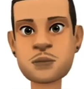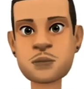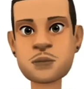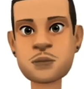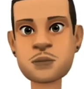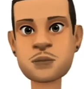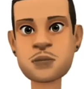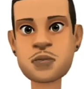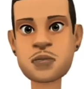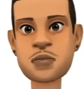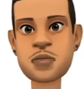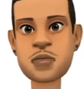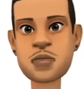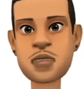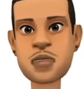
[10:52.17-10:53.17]
For the
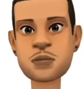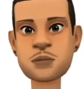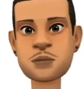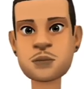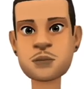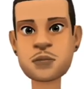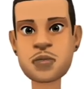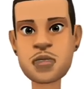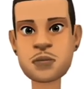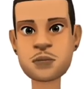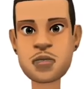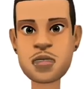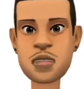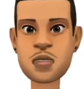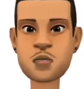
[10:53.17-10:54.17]
scales to start
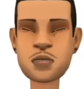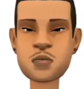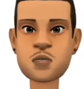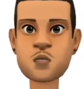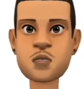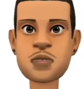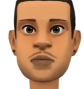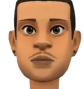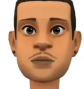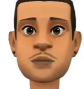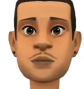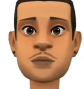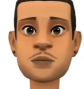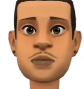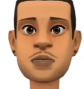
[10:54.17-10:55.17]
balancing,
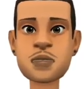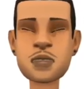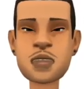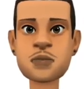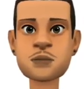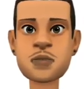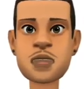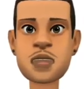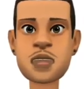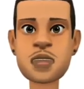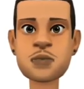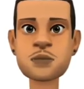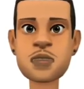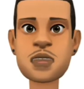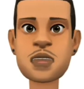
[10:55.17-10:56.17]
we need a new kind
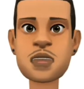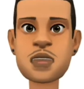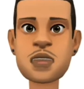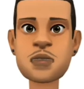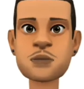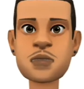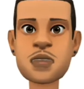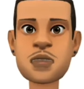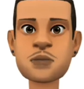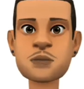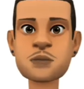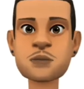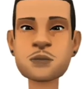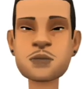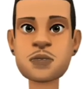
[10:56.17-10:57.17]
of economy,
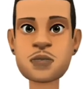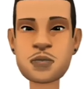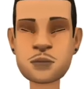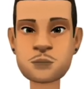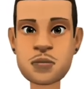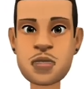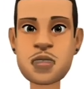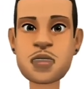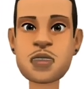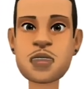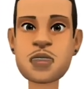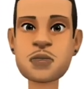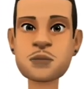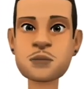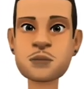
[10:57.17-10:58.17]
one that
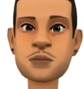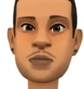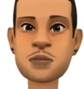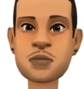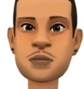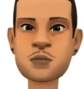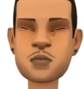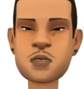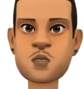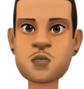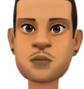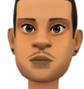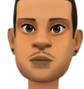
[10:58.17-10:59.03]
is inclusive.